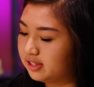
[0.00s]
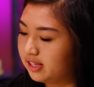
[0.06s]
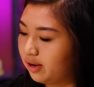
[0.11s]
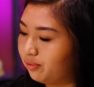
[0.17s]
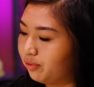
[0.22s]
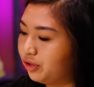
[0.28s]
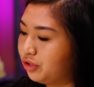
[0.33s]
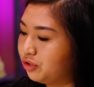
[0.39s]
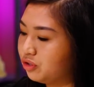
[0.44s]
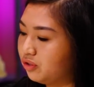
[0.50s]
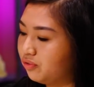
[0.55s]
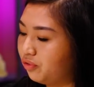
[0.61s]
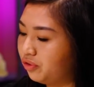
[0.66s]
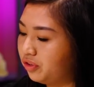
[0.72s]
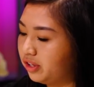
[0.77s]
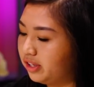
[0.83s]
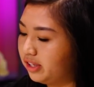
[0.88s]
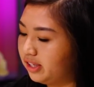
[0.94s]
that we're using for
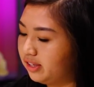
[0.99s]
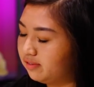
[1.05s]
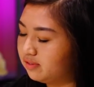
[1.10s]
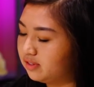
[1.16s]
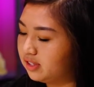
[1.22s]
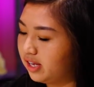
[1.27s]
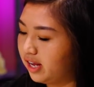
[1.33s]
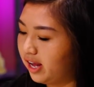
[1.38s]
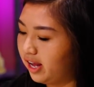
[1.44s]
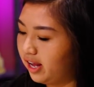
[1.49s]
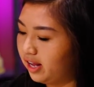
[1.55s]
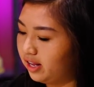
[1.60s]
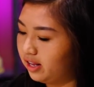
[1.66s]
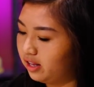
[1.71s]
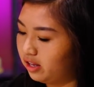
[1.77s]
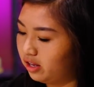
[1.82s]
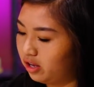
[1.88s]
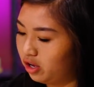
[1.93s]
the leaves,
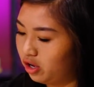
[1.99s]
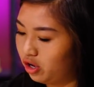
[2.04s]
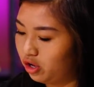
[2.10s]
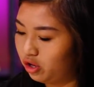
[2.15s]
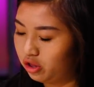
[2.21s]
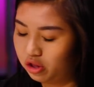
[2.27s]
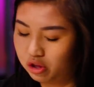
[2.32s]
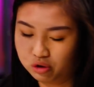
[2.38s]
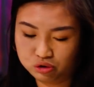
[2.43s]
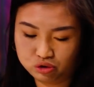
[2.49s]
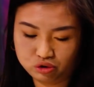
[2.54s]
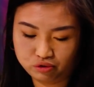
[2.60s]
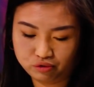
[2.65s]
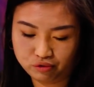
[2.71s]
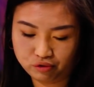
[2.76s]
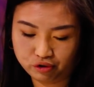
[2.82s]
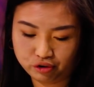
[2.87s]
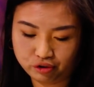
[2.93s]
and those two
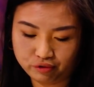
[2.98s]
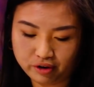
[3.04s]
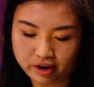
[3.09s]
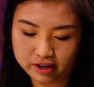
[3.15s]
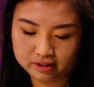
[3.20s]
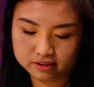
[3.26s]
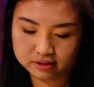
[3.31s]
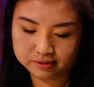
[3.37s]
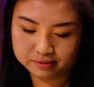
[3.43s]
for the reds.